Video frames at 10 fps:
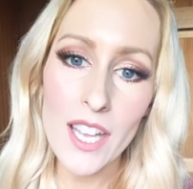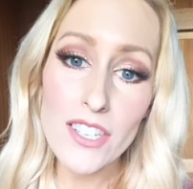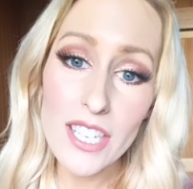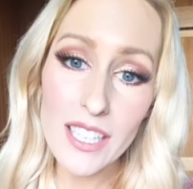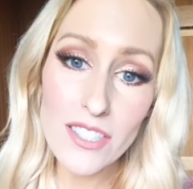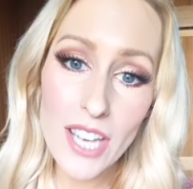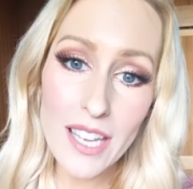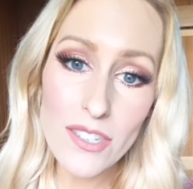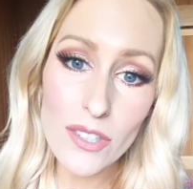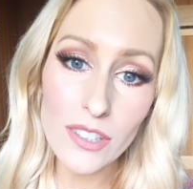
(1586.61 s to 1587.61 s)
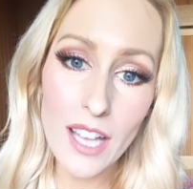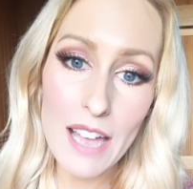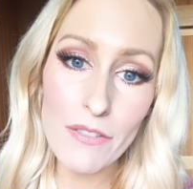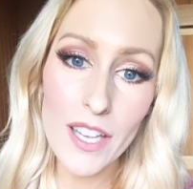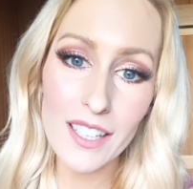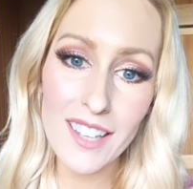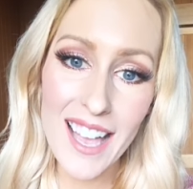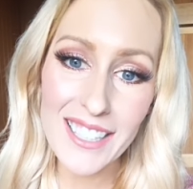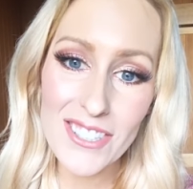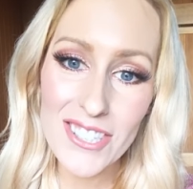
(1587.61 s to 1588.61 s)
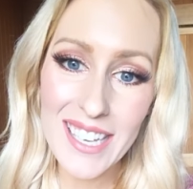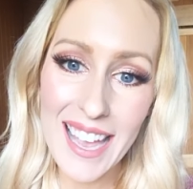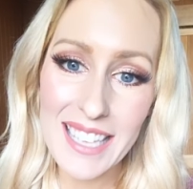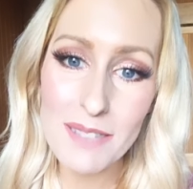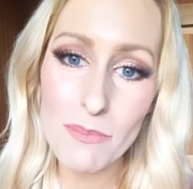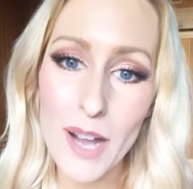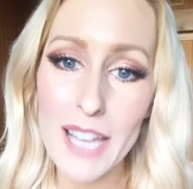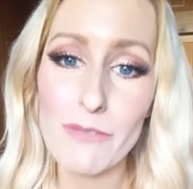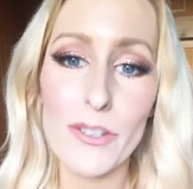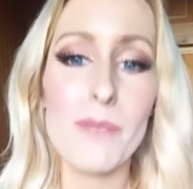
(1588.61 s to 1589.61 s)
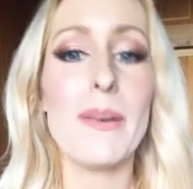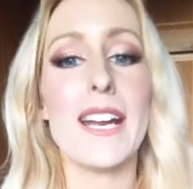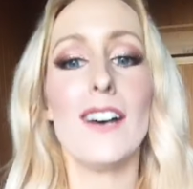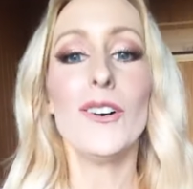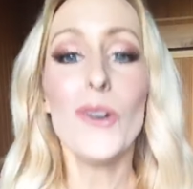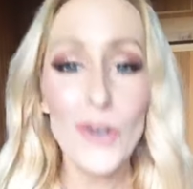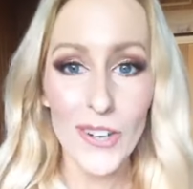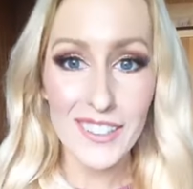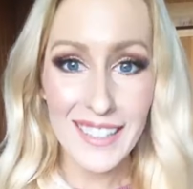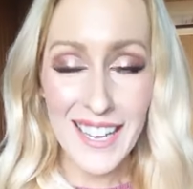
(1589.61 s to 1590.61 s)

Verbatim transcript: She can change your life like she has mine for the better. Oh,